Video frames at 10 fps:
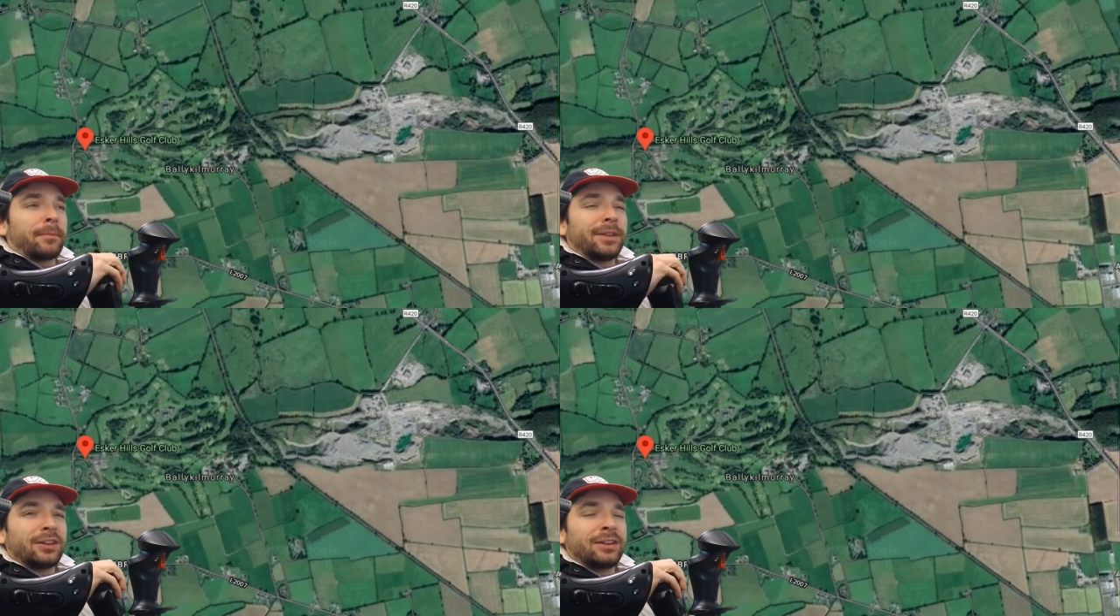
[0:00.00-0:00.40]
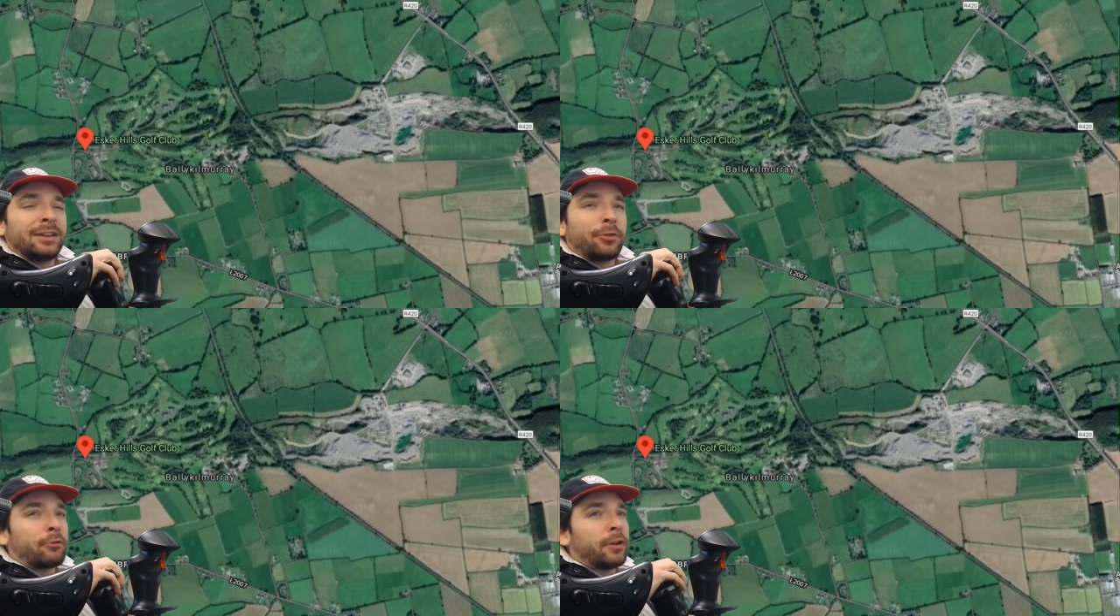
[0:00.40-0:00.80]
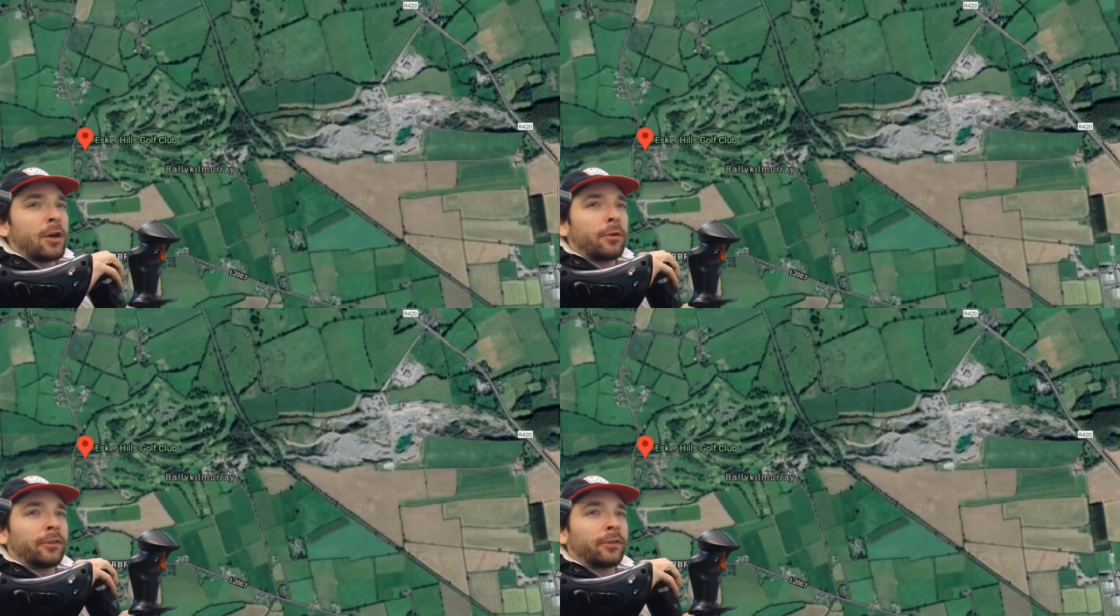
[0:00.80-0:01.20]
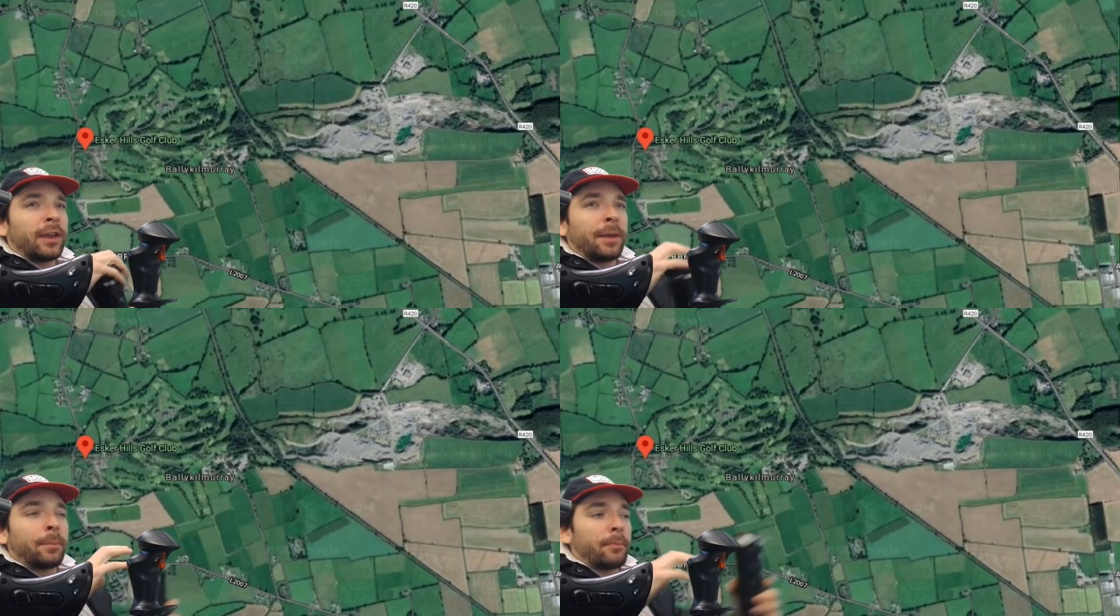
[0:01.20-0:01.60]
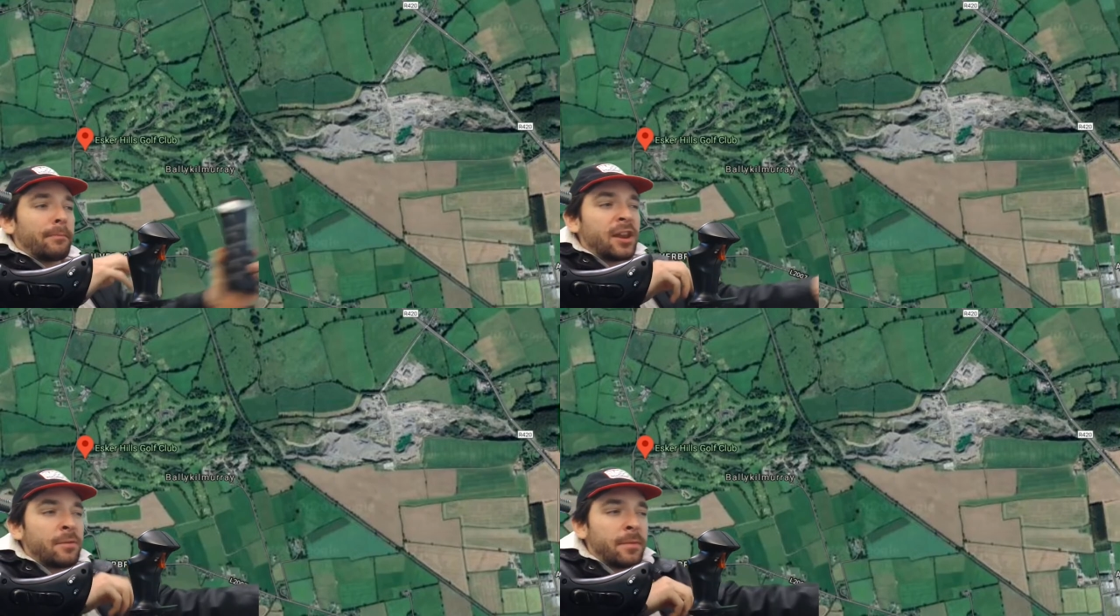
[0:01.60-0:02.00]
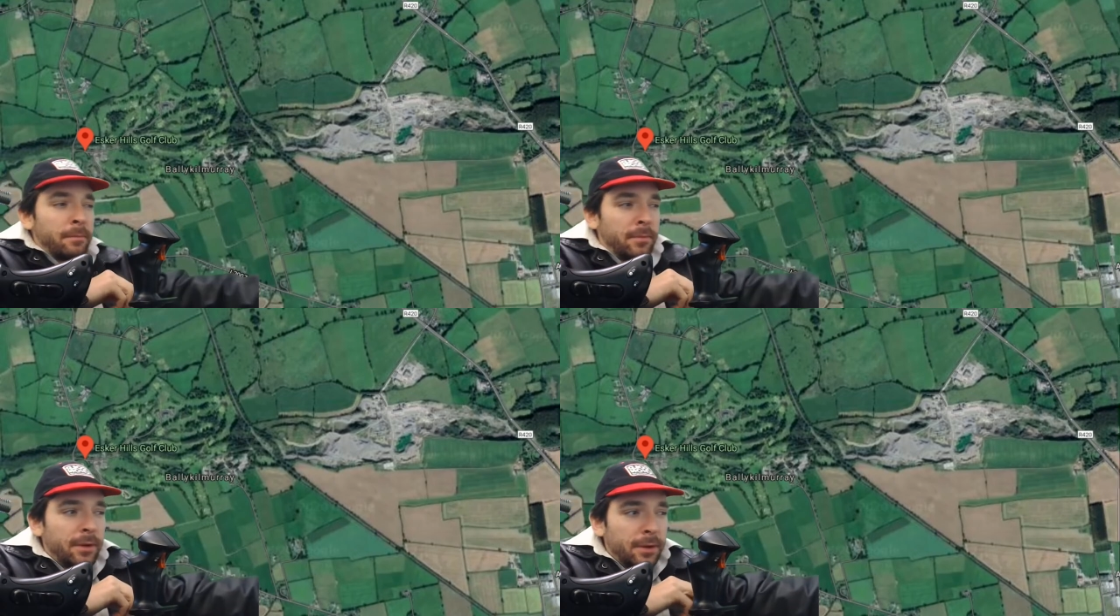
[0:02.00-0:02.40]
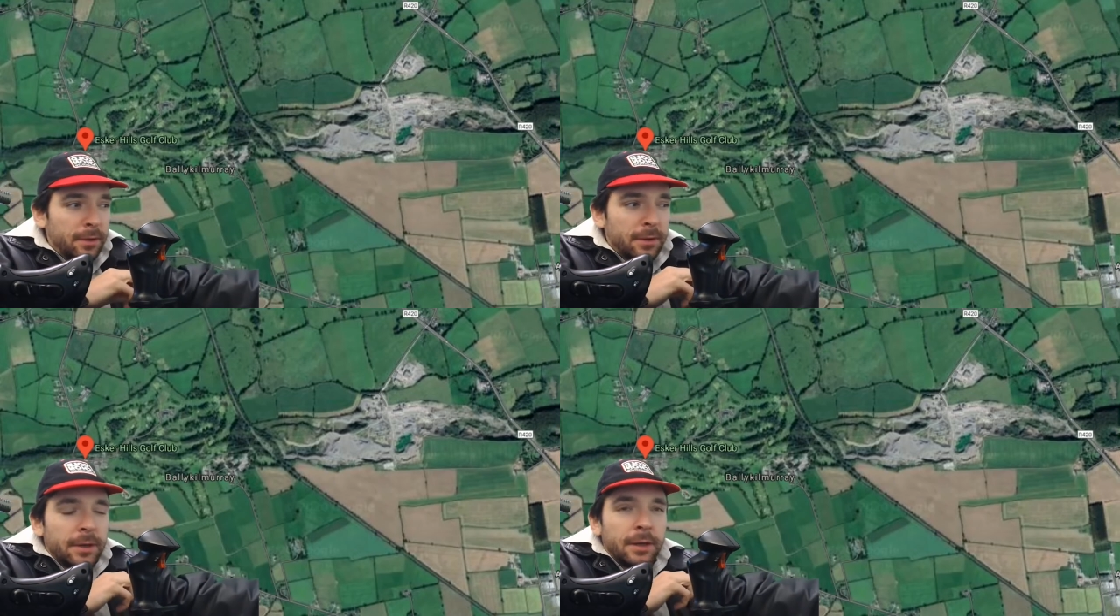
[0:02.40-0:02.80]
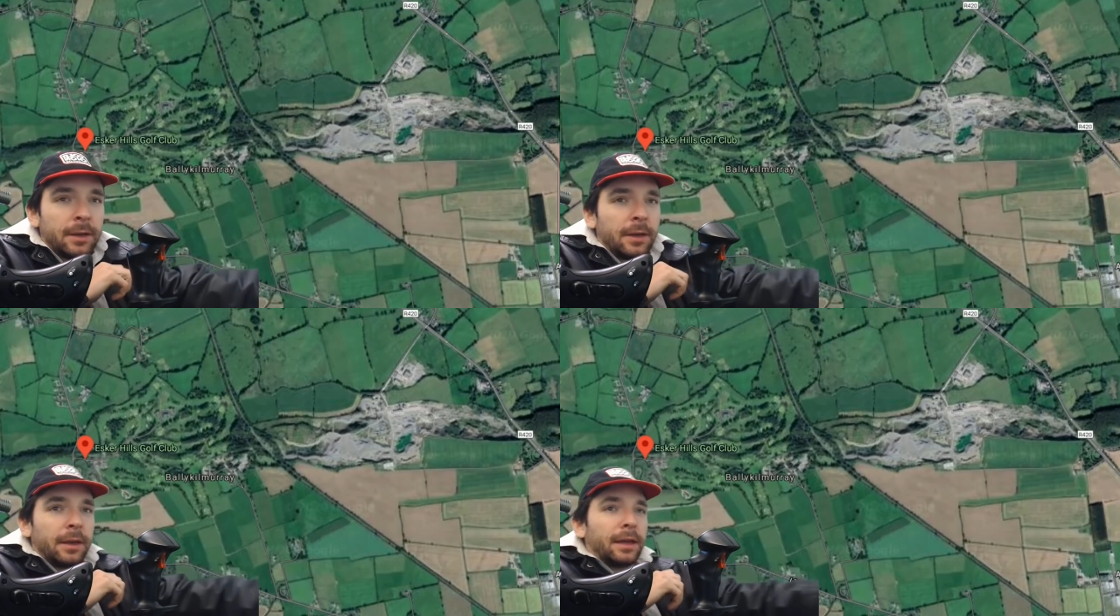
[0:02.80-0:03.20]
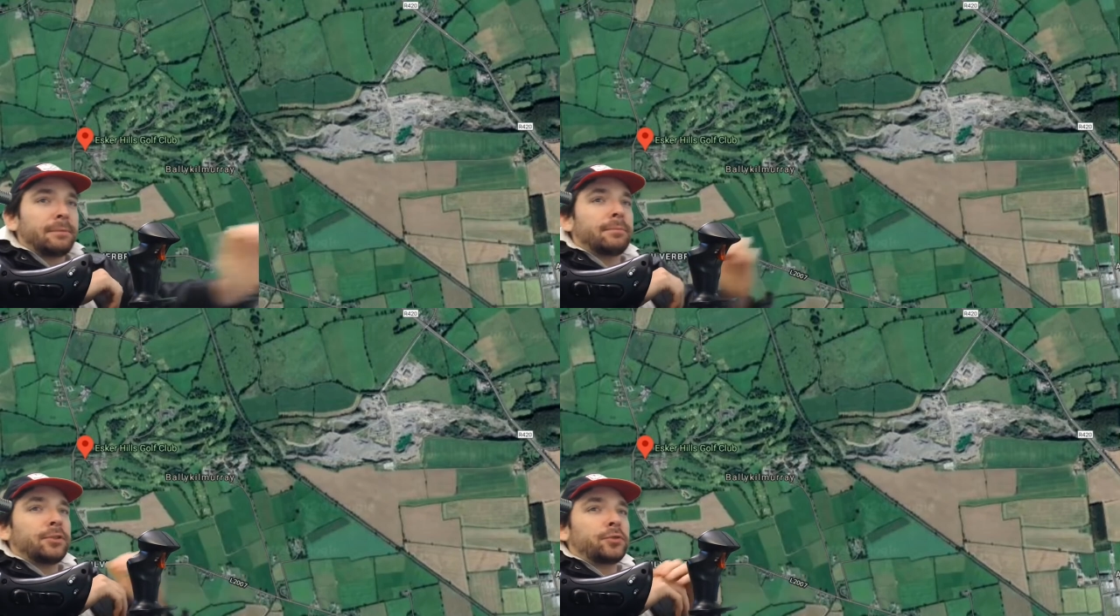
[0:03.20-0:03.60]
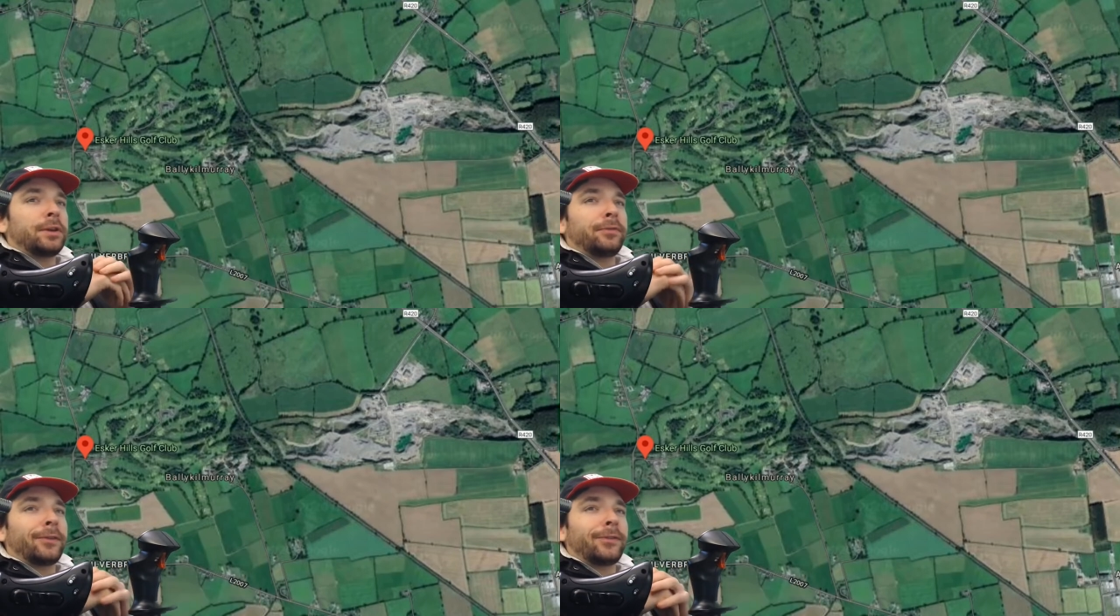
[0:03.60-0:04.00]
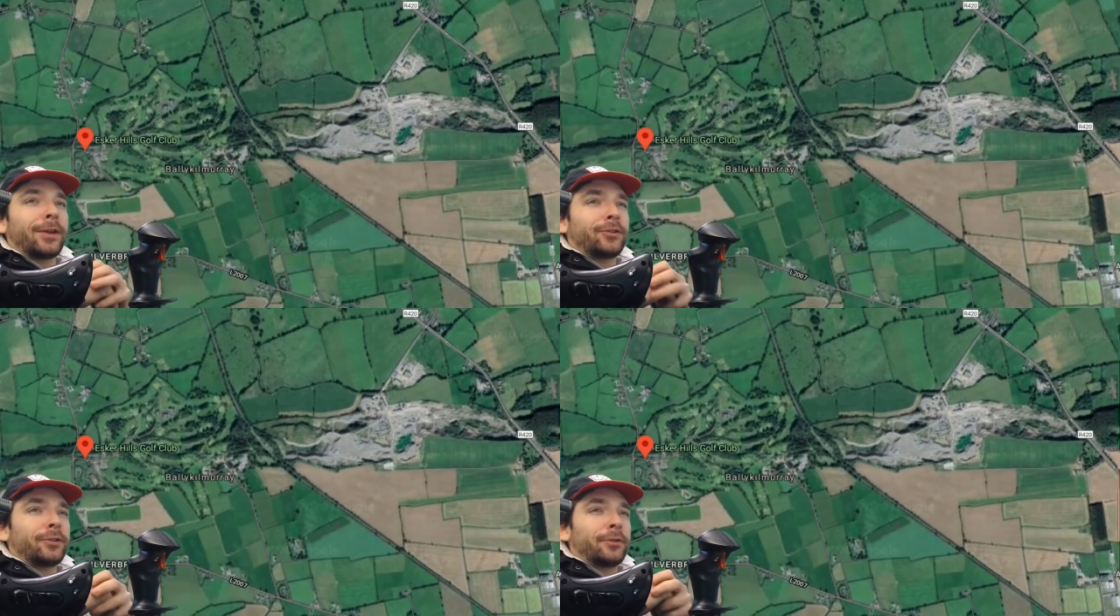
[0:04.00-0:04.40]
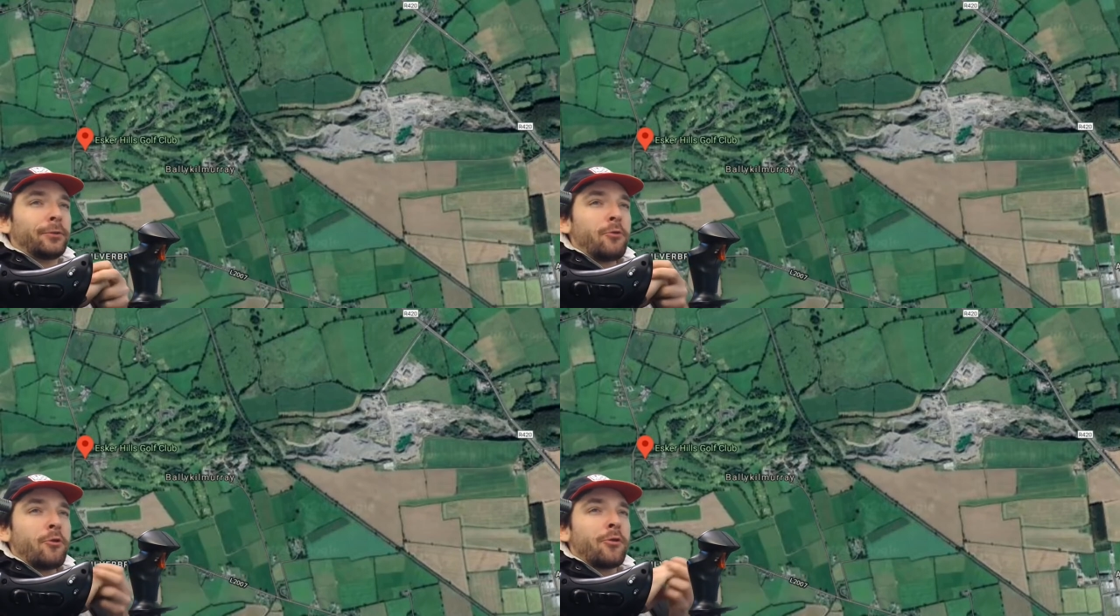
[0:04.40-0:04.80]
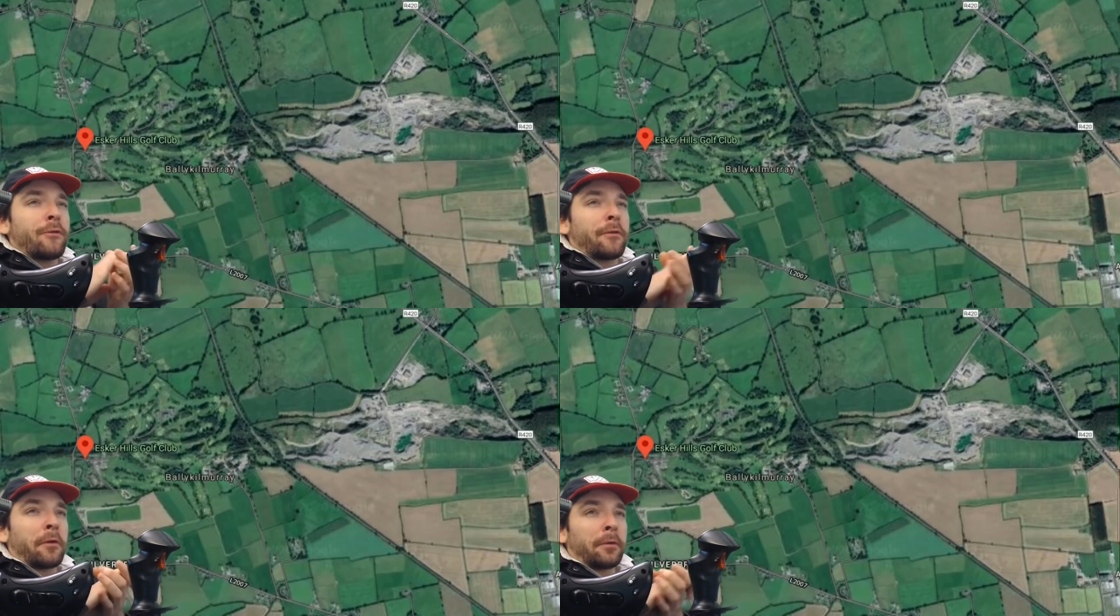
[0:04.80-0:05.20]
You need 3 hours kip minimum in between the session and the rollover.